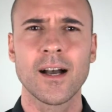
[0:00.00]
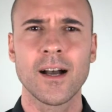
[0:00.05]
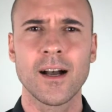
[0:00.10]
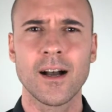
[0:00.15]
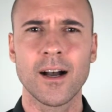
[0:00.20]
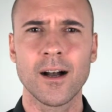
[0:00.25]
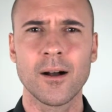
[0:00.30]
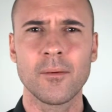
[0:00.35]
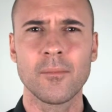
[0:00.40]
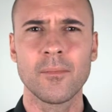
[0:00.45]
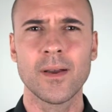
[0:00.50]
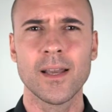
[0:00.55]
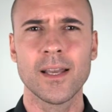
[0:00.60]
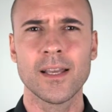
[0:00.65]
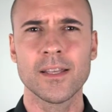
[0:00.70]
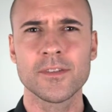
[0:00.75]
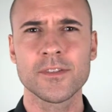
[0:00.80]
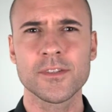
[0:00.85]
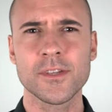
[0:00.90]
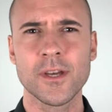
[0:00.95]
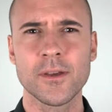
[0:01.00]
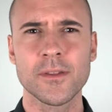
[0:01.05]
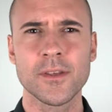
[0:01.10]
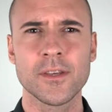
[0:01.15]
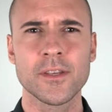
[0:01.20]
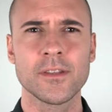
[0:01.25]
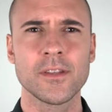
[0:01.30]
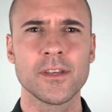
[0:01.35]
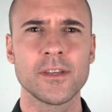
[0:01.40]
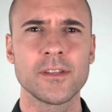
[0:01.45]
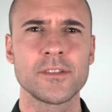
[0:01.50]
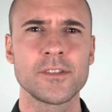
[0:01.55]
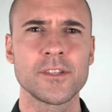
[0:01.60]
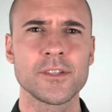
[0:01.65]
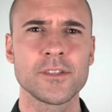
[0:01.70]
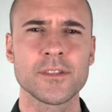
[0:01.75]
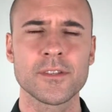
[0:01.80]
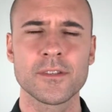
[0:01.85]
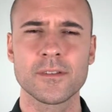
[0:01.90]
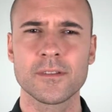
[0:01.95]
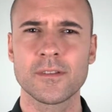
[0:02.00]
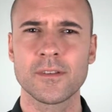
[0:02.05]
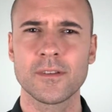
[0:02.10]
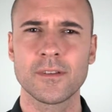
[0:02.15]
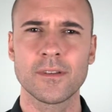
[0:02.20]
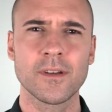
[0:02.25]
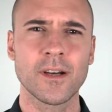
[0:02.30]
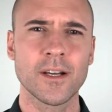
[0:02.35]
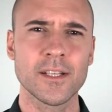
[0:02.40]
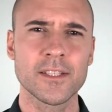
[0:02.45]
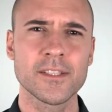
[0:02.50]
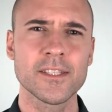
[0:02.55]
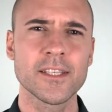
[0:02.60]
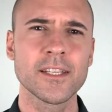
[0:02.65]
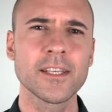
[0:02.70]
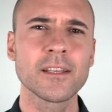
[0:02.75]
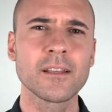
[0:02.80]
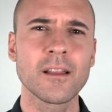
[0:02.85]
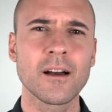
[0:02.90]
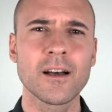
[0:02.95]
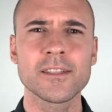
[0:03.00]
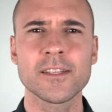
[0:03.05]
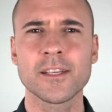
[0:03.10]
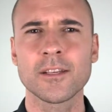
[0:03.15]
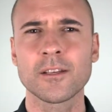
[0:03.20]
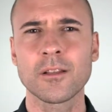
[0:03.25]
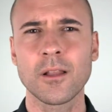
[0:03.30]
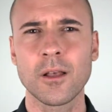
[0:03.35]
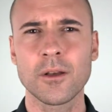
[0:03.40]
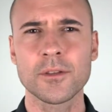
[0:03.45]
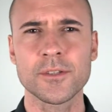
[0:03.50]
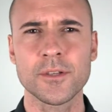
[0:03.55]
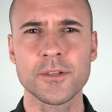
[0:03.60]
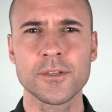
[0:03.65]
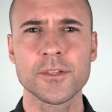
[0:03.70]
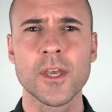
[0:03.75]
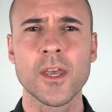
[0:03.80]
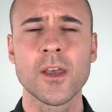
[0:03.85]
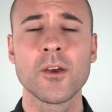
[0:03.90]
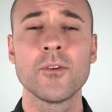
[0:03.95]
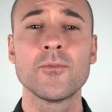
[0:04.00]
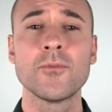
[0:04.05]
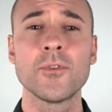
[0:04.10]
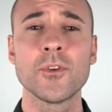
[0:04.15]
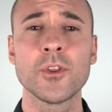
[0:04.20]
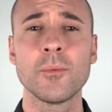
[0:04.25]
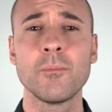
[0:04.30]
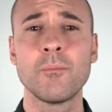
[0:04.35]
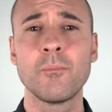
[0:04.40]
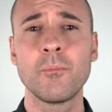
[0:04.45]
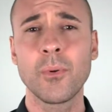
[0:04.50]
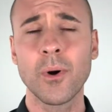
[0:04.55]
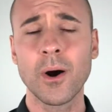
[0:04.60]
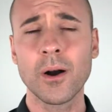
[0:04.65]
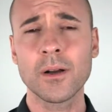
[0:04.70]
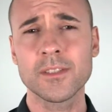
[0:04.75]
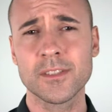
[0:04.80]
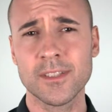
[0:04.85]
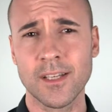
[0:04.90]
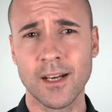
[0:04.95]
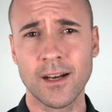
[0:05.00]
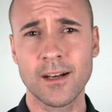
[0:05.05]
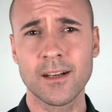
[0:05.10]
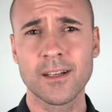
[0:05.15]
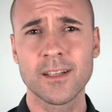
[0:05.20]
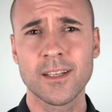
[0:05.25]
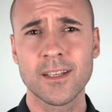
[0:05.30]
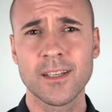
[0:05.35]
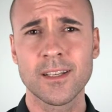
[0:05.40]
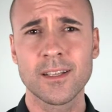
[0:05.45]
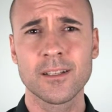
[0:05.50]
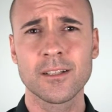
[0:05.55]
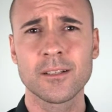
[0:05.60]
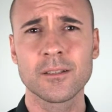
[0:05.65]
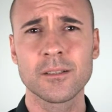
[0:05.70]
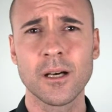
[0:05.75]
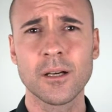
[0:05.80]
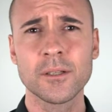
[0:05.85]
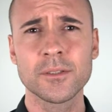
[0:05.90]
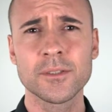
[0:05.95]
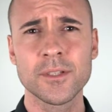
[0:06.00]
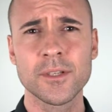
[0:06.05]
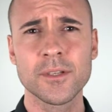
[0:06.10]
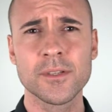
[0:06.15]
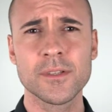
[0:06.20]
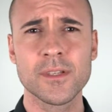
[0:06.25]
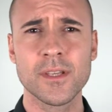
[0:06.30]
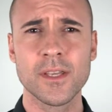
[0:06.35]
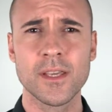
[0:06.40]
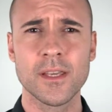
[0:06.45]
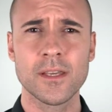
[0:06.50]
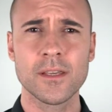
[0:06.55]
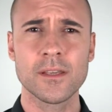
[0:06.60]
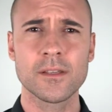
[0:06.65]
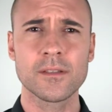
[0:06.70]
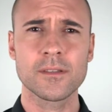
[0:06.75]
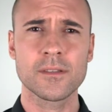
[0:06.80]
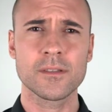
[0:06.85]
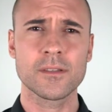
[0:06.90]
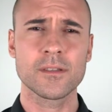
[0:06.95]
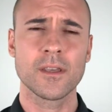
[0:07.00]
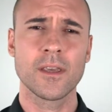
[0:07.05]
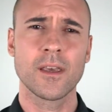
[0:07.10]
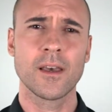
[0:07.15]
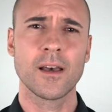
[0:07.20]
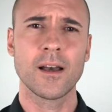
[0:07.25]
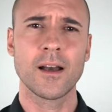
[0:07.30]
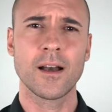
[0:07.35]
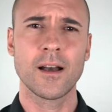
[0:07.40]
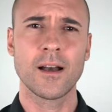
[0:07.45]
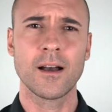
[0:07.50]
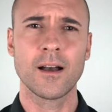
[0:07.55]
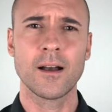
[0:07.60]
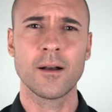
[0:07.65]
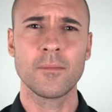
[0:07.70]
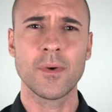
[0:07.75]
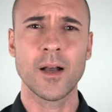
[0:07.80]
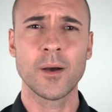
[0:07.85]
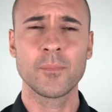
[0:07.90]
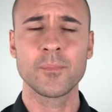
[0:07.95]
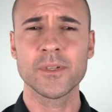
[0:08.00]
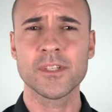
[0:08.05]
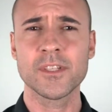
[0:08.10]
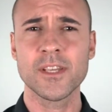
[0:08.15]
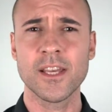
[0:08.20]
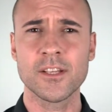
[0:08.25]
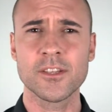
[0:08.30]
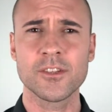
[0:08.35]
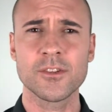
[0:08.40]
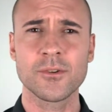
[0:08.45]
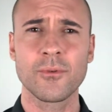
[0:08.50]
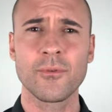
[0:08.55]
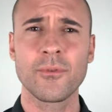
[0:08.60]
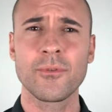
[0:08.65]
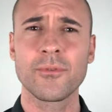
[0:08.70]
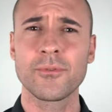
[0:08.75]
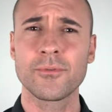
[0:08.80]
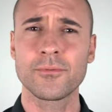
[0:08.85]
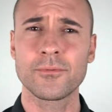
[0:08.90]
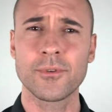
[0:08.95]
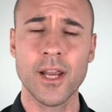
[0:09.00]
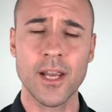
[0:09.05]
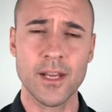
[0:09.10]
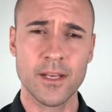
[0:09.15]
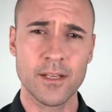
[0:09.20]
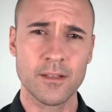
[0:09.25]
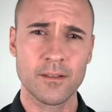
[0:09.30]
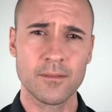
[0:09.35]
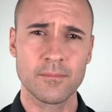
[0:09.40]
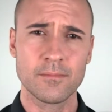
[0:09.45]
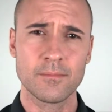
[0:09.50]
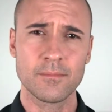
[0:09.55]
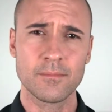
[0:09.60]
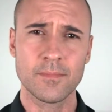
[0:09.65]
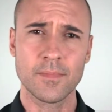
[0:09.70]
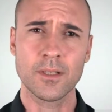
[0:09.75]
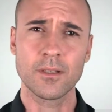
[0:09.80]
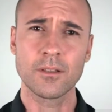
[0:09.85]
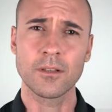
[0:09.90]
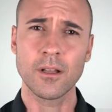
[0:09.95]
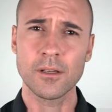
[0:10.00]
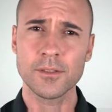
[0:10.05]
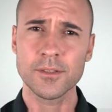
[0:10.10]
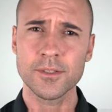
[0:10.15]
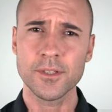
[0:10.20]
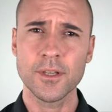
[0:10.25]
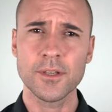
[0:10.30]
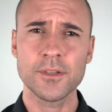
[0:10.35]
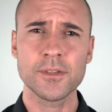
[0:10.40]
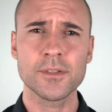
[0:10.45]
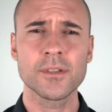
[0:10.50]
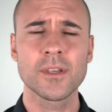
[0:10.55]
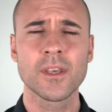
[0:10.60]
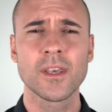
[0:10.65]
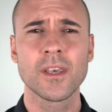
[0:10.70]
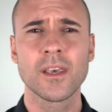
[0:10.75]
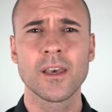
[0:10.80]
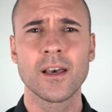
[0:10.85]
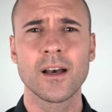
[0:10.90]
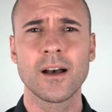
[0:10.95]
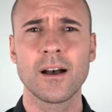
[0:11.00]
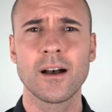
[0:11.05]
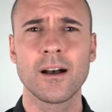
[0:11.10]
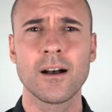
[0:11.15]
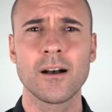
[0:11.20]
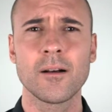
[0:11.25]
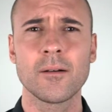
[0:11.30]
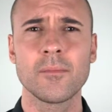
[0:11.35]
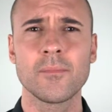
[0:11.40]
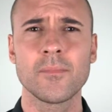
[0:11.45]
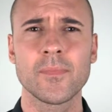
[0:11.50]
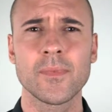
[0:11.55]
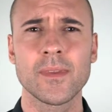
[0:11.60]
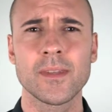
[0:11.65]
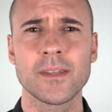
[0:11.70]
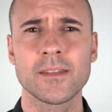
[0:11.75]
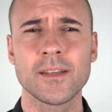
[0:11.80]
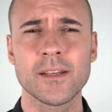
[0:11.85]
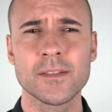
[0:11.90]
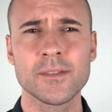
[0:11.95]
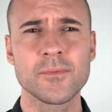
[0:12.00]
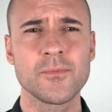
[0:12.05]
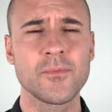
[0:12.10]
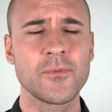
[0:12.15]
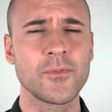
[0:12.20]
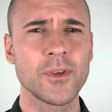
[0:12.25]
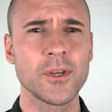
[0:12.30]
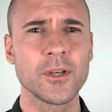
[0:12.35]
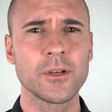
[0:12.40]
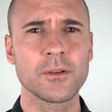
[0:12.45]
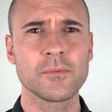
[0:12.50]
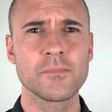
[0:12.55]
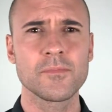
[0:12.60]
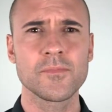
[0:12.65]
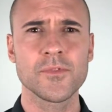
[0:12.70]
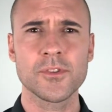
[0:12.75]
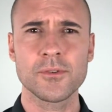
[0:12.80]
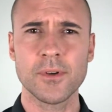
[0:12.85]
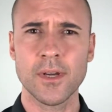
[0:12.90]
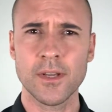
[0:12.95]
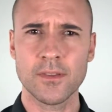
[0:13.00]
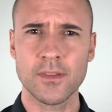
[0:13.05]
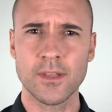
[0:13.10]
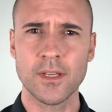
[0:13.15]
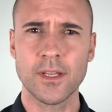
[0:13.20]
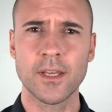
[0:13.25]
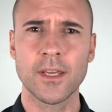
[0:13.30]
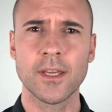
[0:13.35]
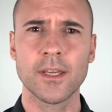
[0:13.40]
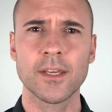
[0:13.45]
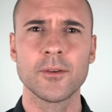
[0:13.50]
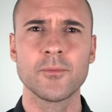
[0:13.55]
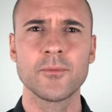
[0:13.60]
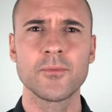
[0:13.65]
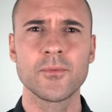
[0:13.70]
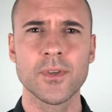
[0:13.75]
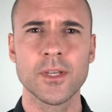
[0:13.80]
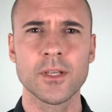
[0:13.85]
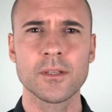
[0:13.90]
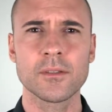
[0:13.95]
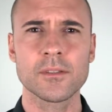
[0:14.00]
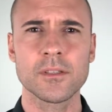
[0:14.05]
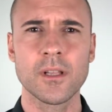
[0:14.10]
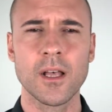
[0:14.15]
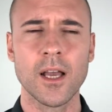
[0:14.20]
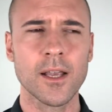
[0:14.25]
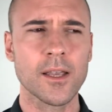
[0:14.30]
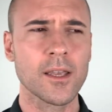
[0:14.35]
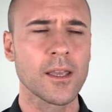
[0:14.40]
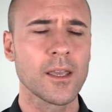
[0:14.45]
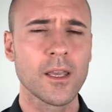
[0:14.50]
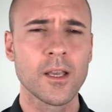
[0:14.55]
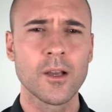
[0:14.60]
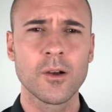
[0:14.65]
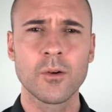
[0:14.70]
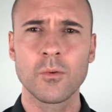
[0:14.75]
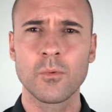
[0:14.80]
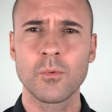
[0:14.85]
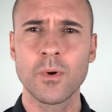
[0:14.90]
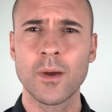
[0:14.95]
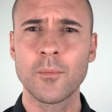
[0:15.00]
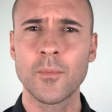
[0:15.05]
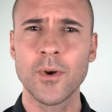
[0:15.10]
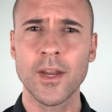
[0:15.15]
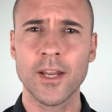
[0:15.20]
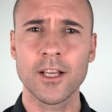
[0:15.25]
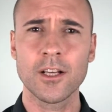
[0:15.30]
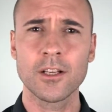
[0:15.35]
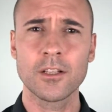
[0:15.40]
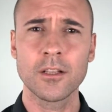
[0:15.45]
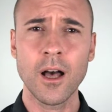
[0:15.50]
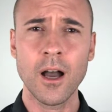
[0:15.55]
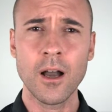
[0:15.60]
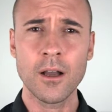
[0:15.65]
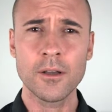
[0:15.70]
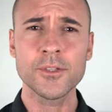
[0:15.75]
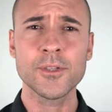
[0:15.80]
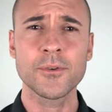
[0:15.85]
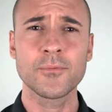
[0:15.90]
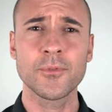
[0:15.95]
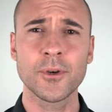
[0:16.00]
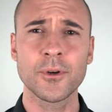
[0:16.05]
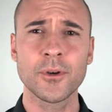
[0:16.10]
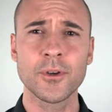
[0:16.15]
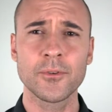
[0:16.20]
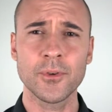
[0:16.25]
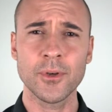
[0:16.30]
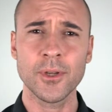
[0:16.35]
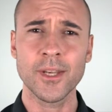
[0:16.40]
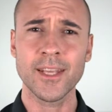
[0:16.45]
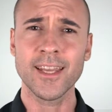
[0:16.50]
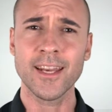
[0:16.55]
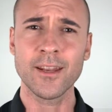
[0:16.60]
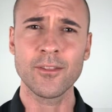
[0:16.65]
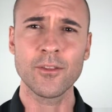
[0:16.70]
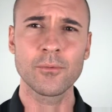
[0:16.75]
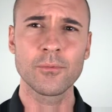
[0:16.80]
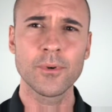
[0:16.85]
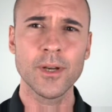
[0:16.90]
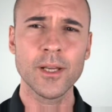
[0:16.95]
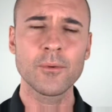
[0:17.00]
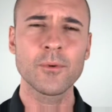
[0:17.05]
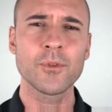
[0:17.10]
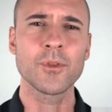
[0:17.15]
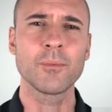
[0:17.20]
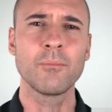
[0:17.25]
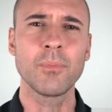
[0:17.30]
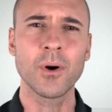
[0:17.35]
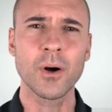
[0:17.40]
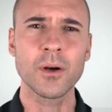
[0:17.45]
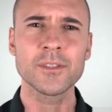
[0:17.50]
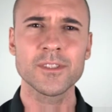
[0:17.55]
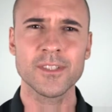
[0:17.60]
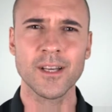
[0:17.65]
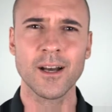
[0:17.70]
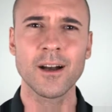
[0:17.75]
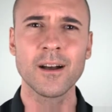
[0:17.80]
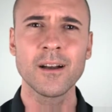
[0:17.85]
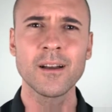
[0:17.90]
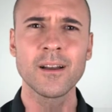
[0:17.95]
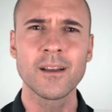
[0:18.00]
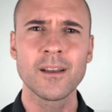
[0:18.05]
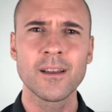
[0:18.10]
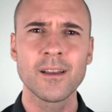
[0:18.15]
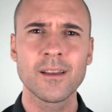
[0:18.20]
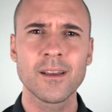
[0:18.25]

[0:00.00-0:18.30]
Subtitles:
And so they're just idealizing closeness. For the boxer, closeness is a potential threat. Closeness doesn't feel strengthening. It feels like when we're close, if you're going to get in the ring with a boxer,